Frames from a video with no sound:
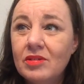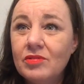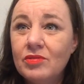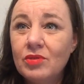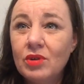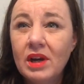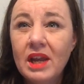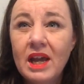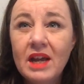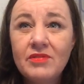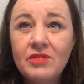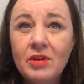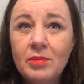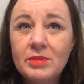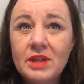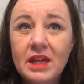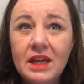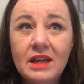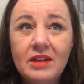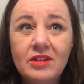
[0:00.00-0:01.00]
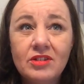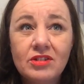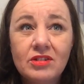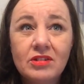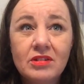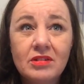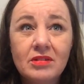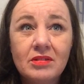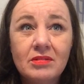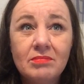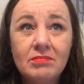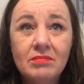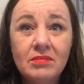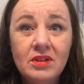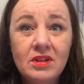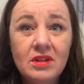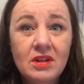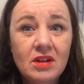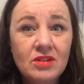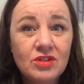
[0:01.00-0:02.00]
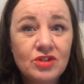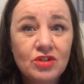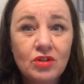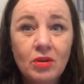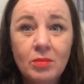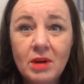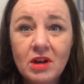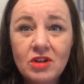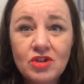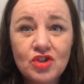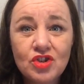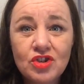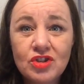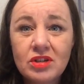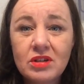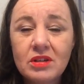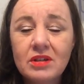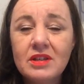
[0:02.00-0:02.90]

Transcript: For life update, not so much.